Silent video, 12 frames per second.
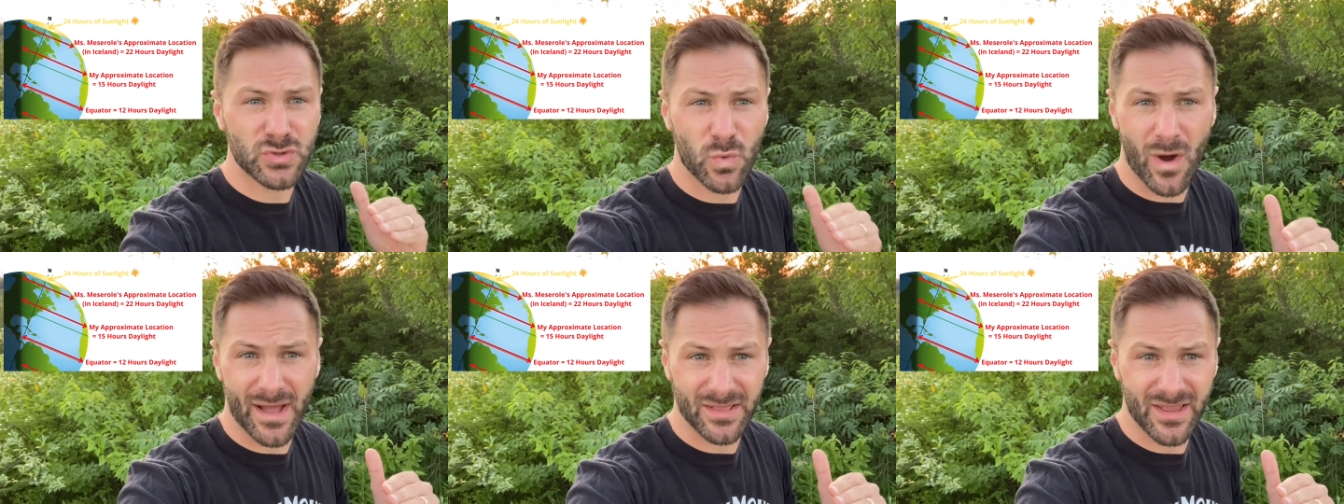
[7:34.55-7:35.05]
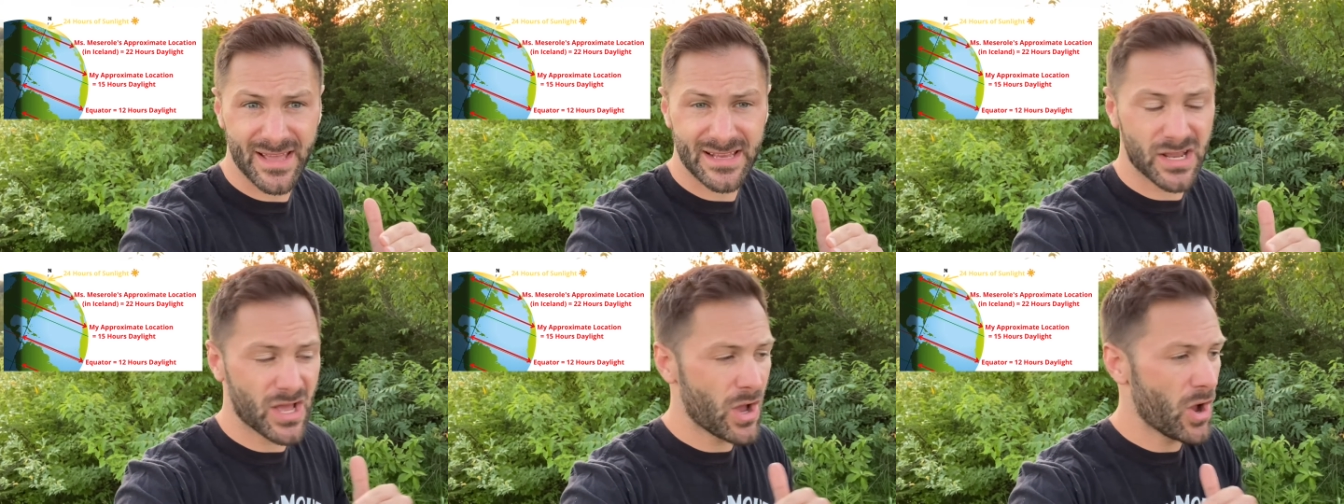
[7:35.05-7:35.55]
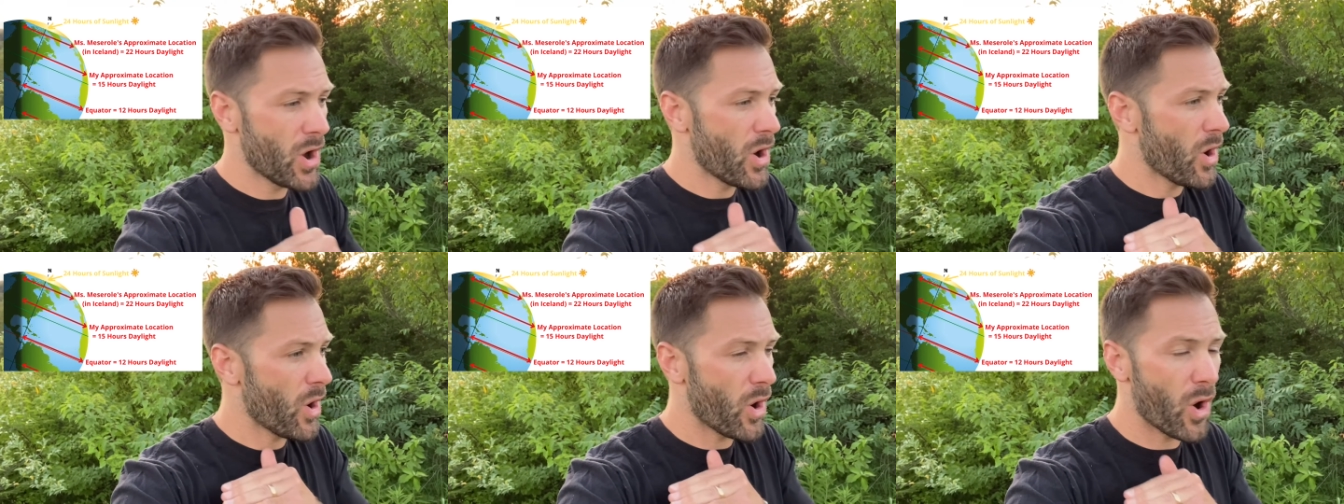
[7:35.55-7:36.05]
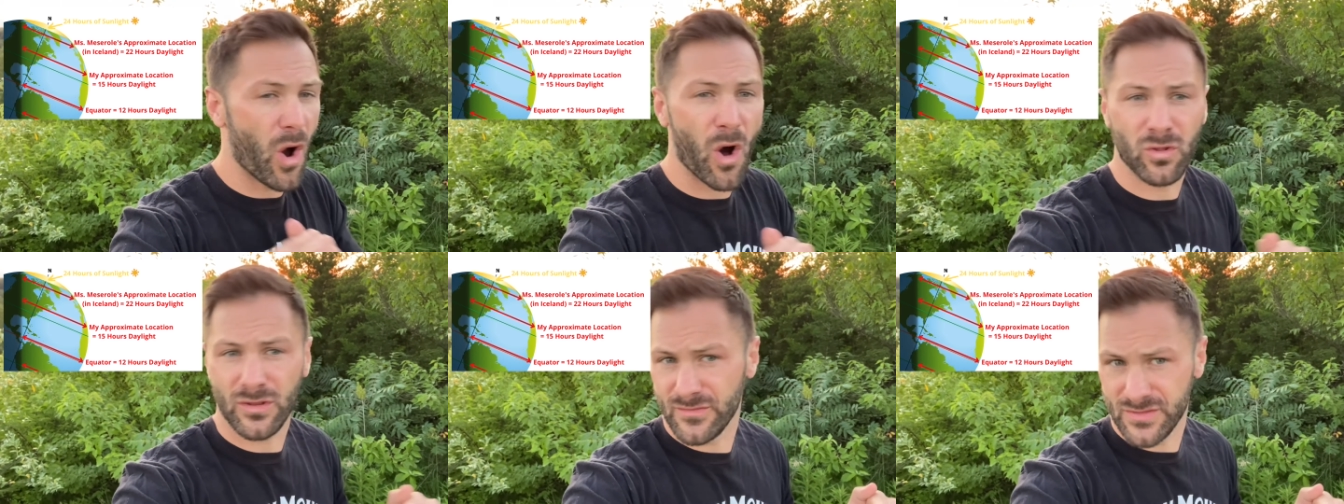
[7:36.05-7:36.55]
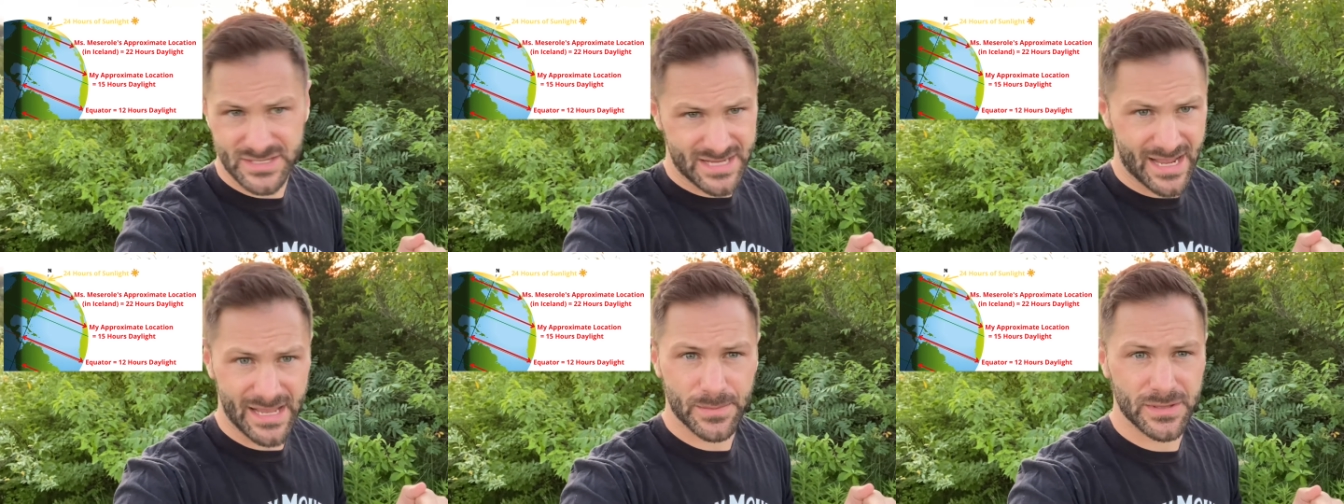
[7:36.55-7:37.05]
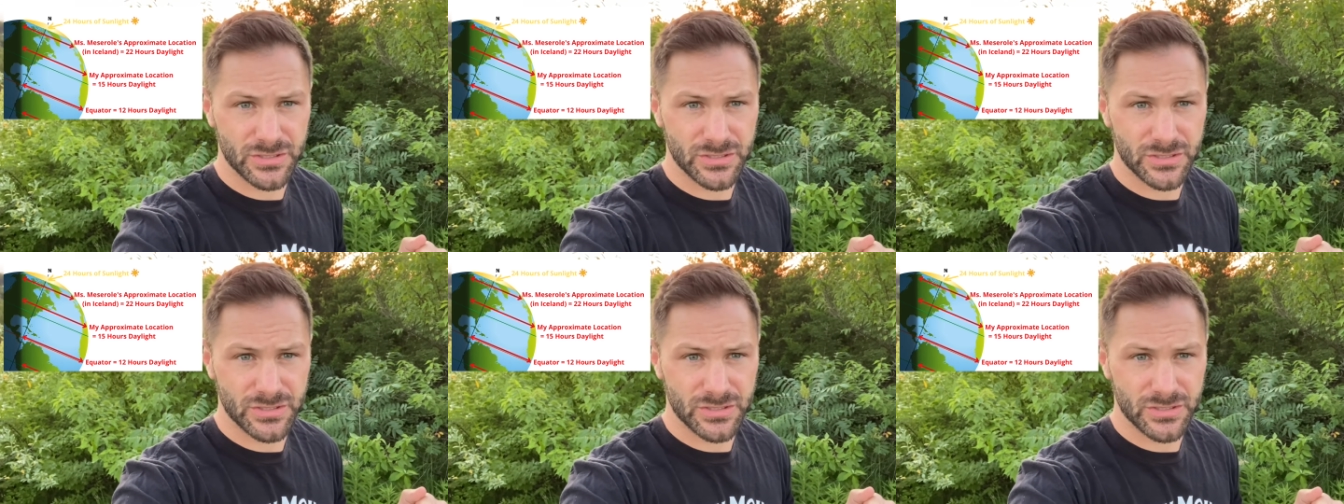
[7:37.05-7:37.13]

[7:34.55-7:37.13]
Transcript: twilight all of the time in